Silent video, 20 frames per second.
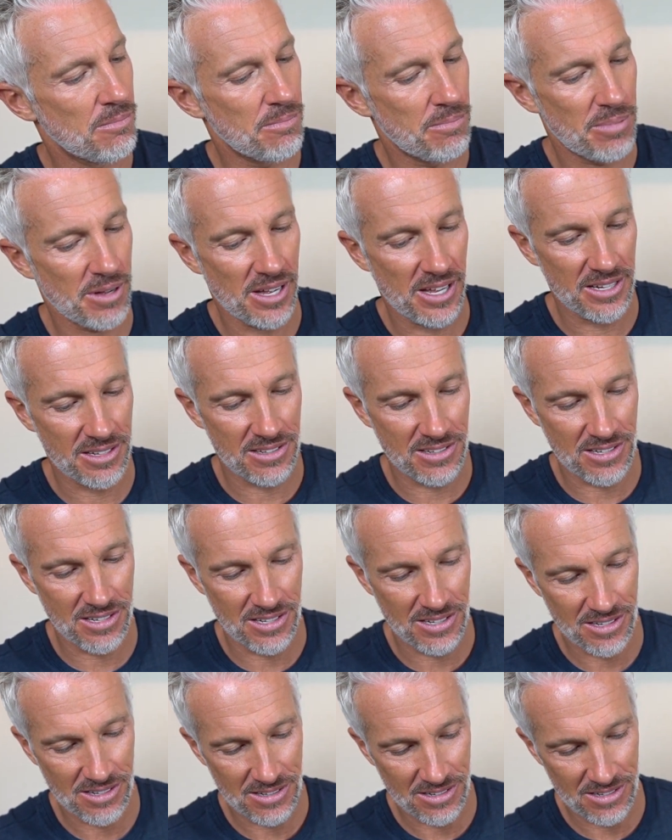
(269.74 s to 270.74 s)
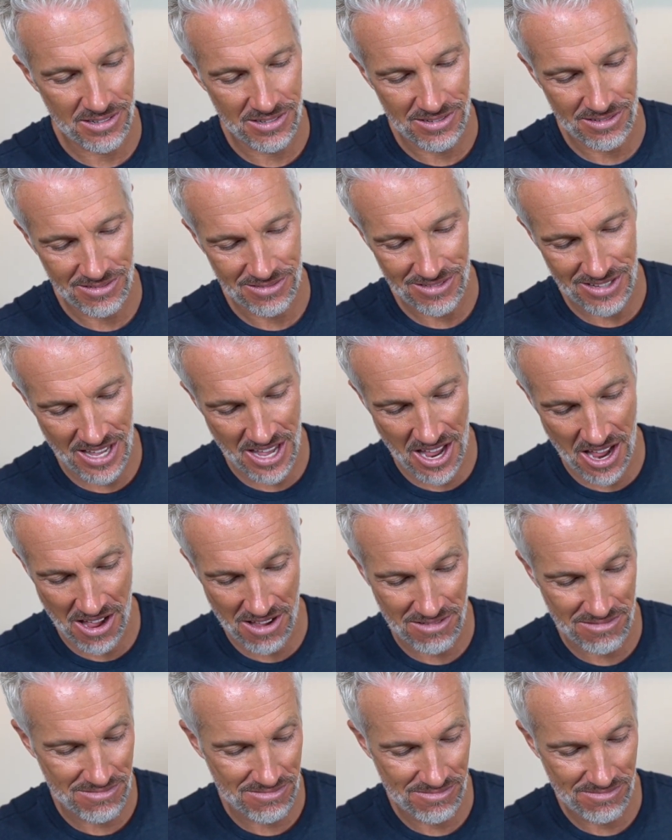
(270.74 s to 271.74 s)
but yeah,
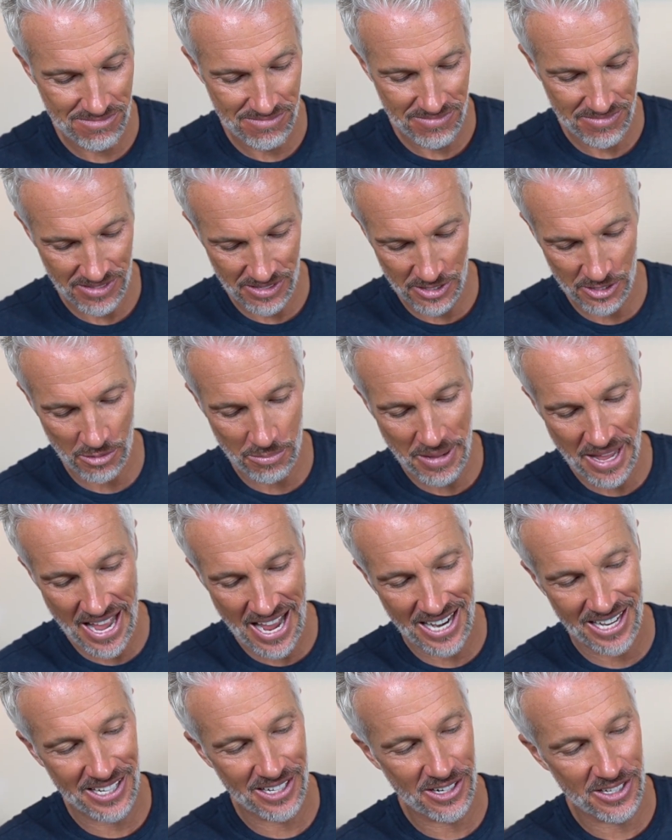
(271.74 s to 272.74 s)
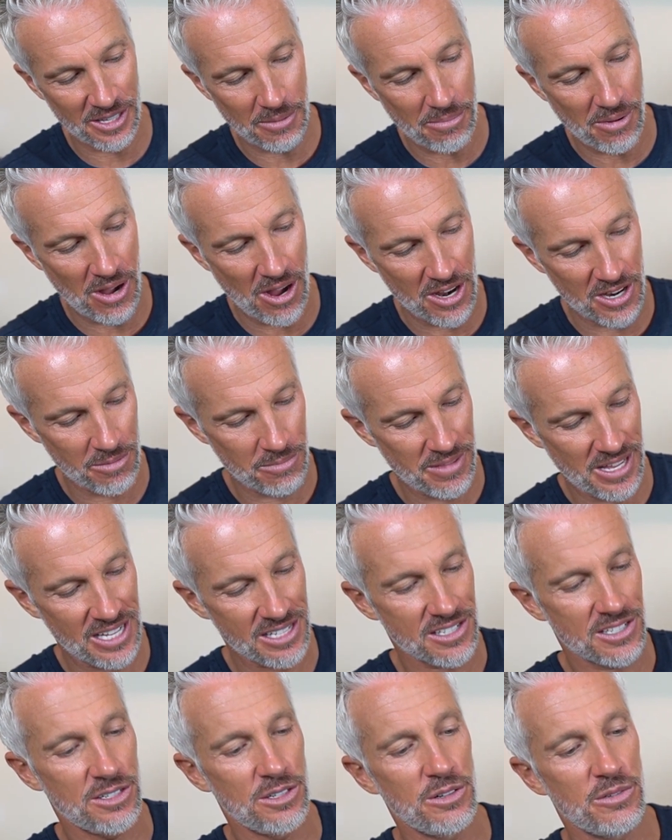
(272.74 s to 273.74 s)
little padding on the bottom,
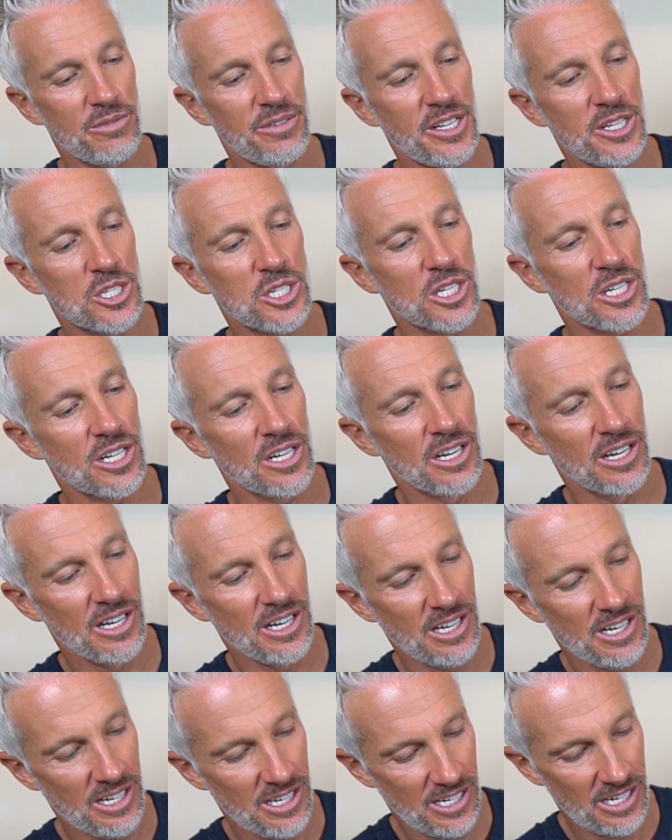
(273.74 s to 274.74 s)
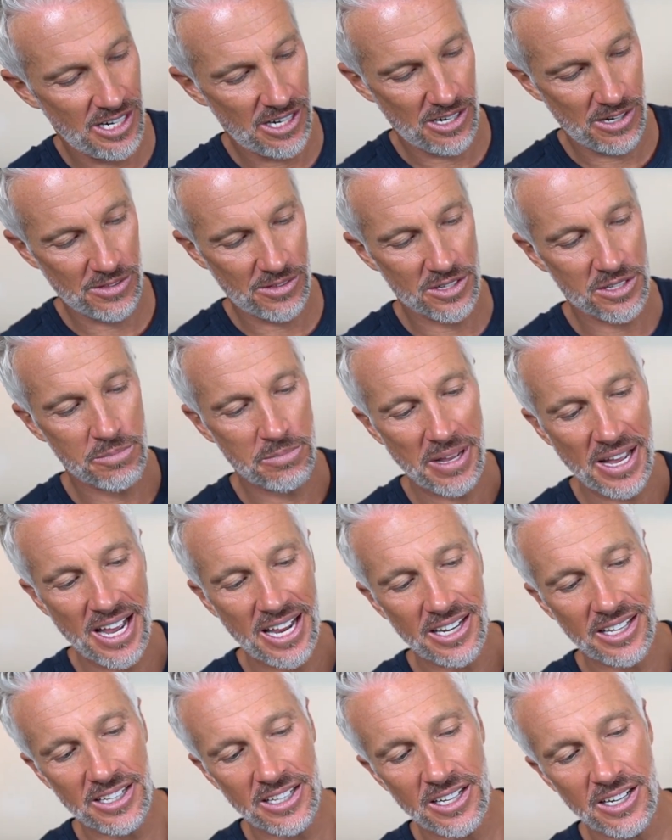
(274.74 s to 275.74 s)
that's a new feature. Here, this
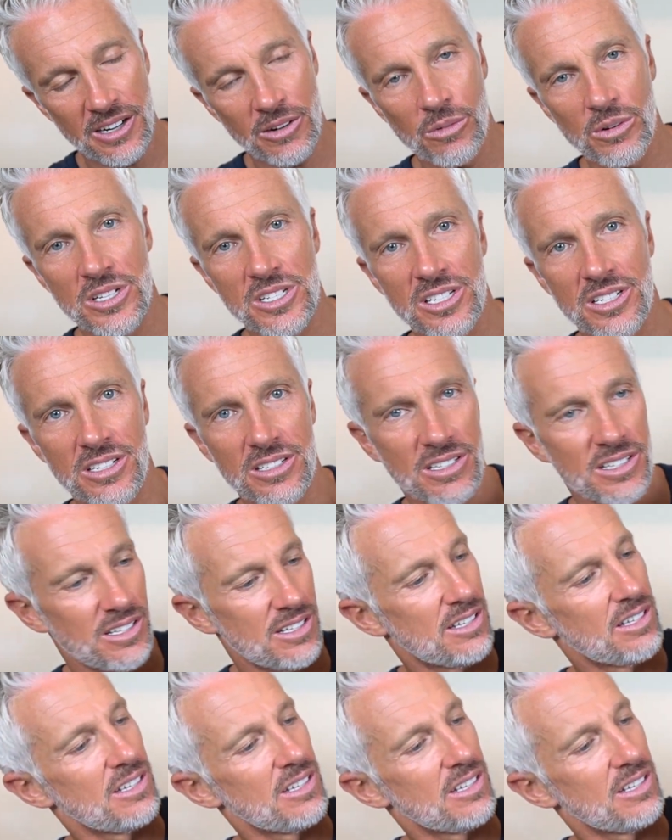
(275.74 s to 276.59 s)
padding here wasn't